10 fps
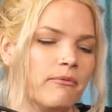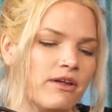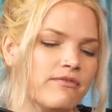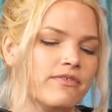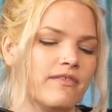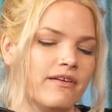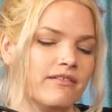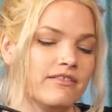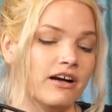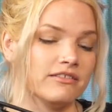We've
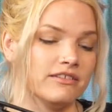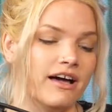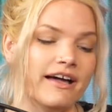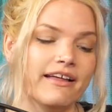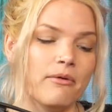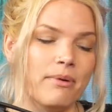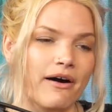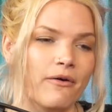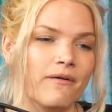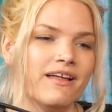talked a lot
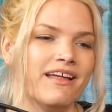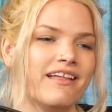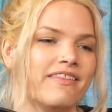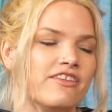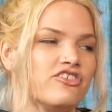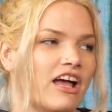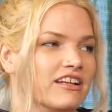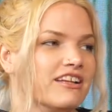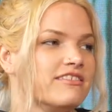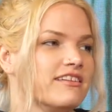about the
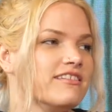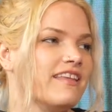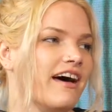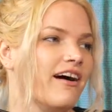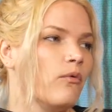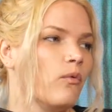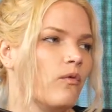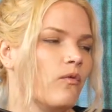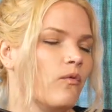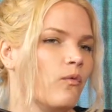challenges that
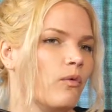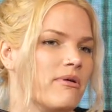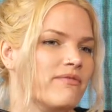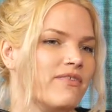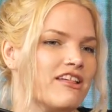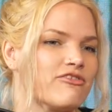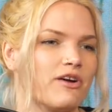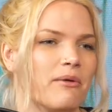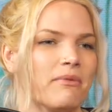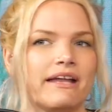women face
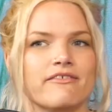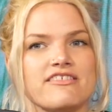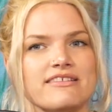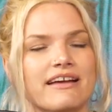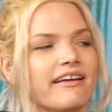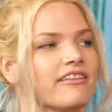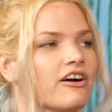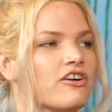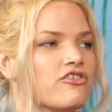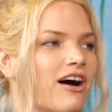from kind of society at
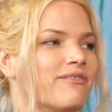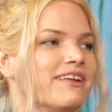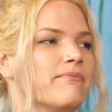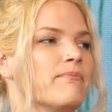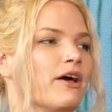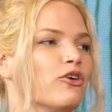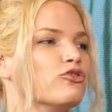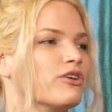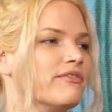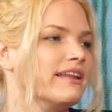large, often
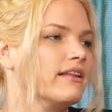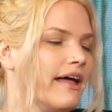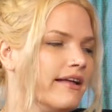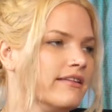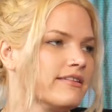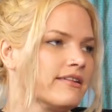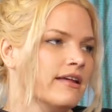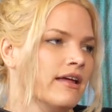male-driven lens.